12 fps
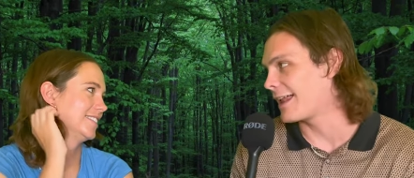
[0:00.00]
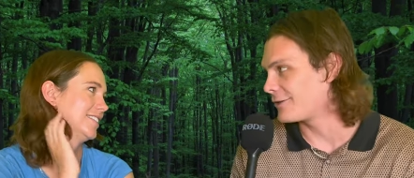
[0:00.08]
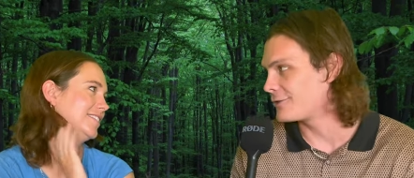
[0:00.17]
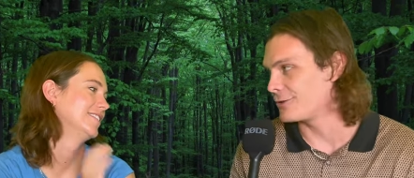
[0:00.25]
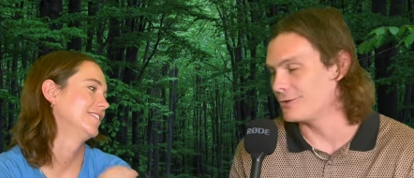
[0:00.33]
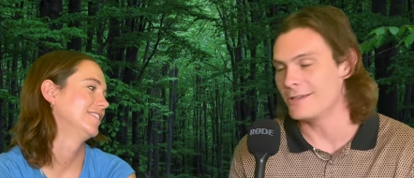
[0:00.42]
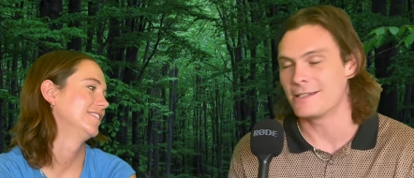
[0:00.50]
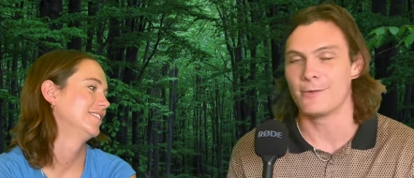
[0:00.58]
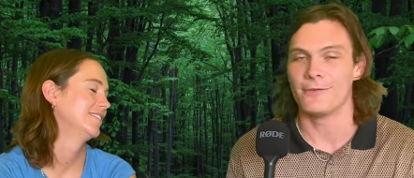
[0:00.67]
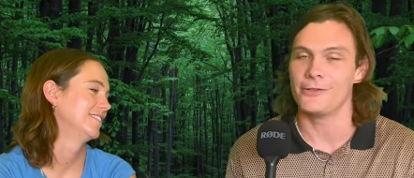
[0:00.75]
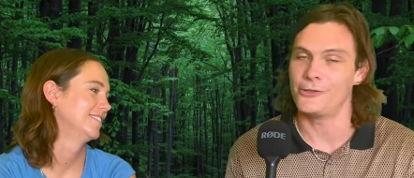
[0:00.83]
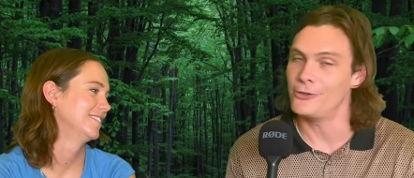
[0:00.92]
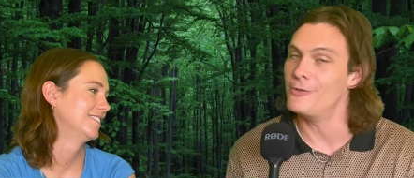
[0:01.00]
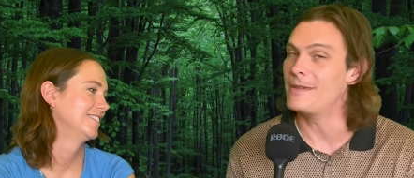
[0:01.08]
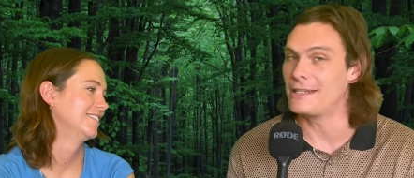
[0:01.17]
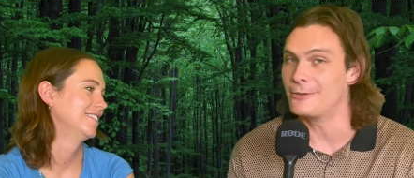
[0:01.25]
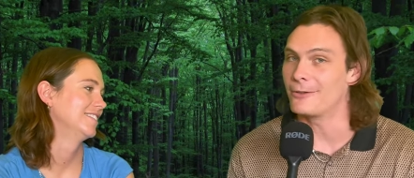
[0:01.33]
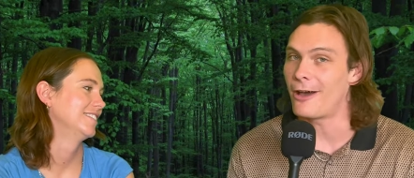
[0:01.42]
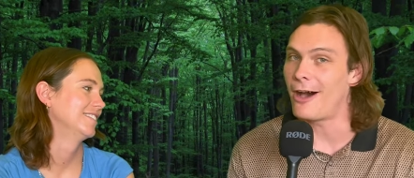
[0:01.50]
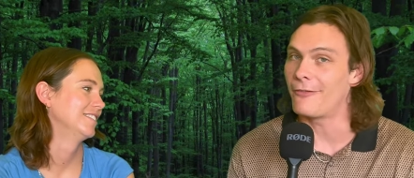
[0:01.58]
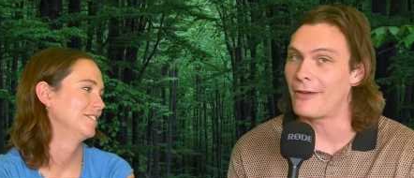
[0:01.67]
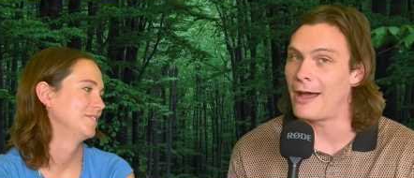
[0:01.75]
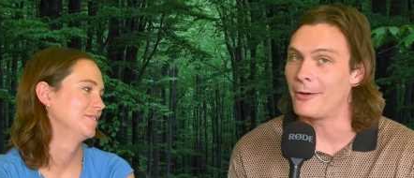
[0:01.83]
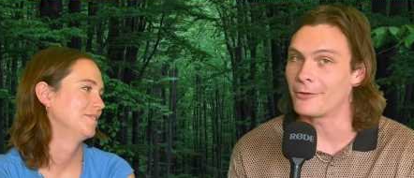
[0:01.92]
Speaker 1: that are true. This movie shouldn't be two and a
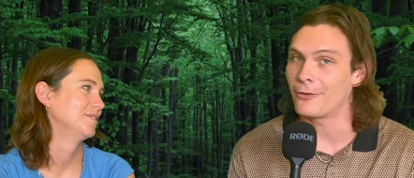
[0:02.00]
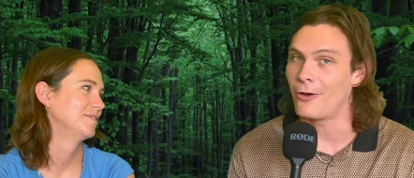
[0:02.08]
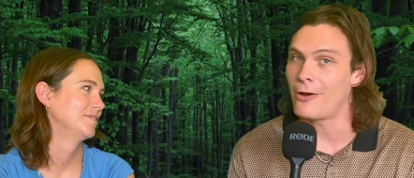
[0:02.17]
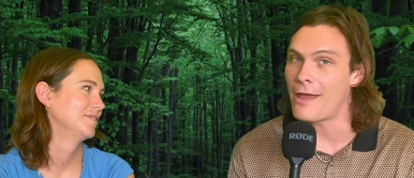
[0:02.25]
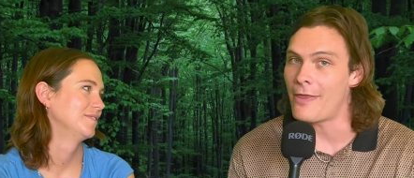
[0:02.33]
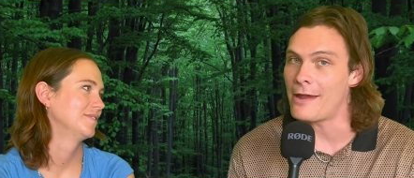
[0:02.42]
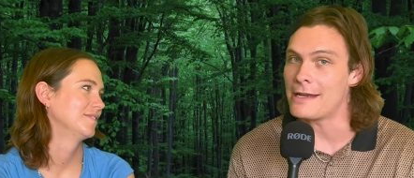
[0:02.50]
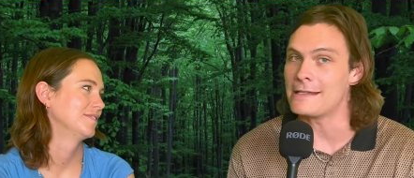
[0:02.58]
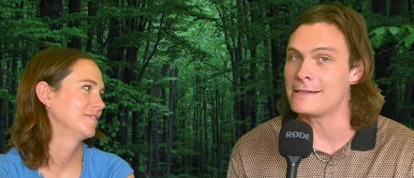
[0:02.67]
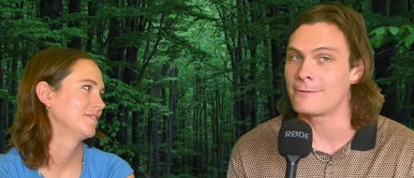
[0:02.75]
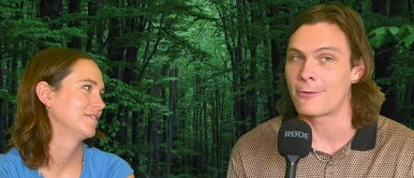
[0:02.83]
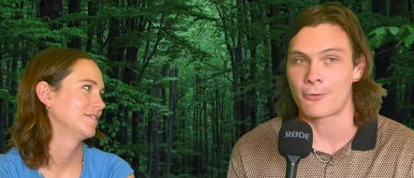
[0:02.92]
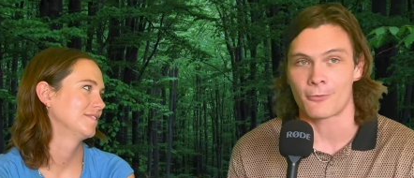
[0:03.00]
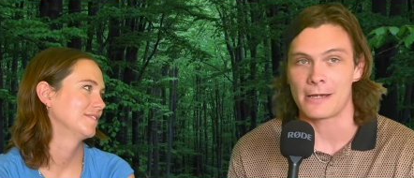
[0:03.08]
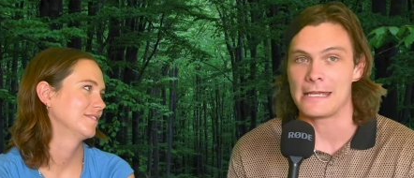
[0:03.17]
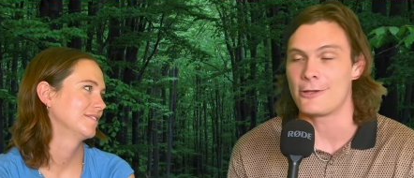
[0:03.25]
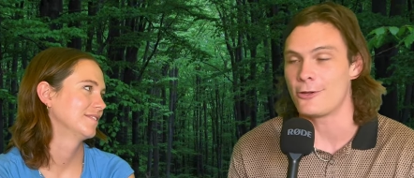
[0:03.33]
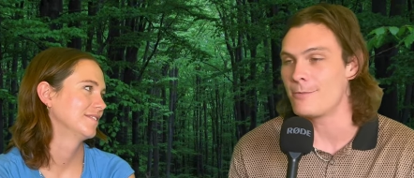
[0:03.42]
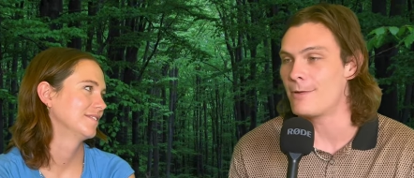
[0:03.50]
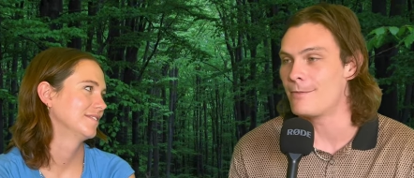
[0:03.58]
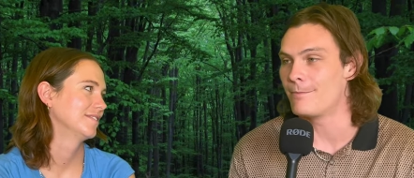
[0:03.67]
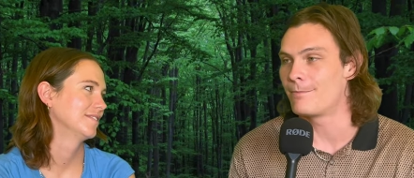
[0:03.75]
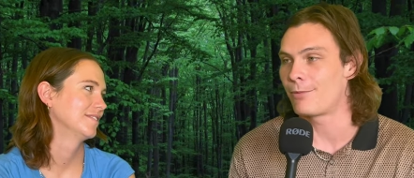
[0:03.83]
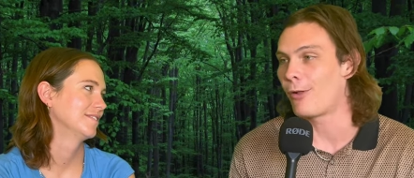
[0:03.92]
half hours long, and there is three
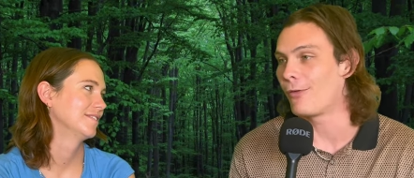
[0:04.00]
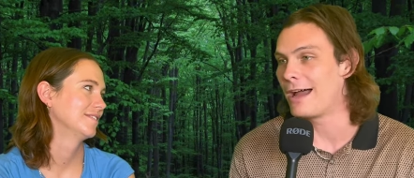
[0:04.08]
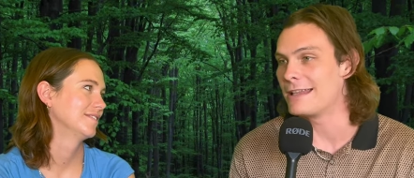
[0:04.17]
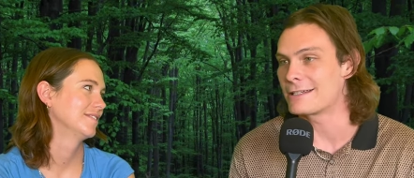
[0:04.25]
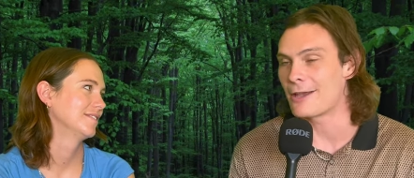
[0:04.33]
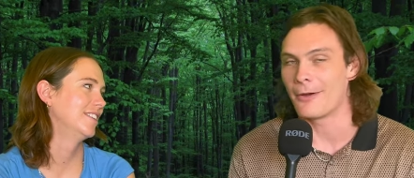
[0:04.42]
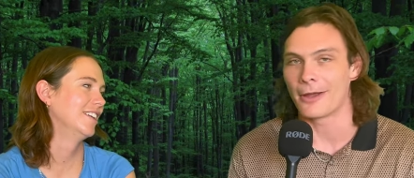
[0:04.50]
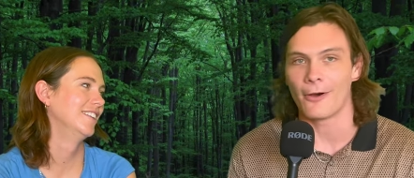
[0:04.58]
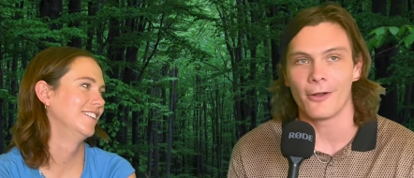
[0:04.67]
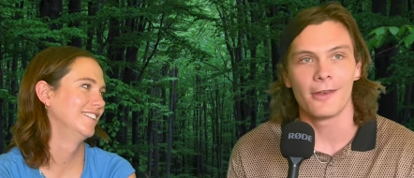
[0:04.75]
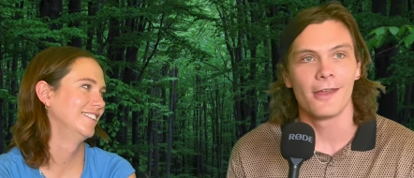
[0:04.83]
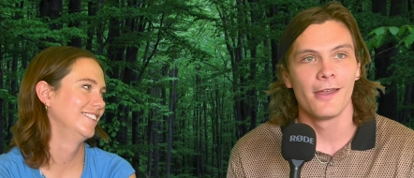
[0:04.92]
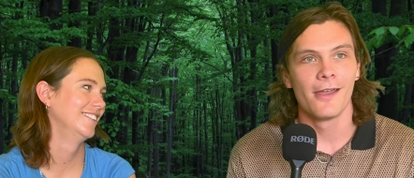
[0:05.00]
human plot lines going on.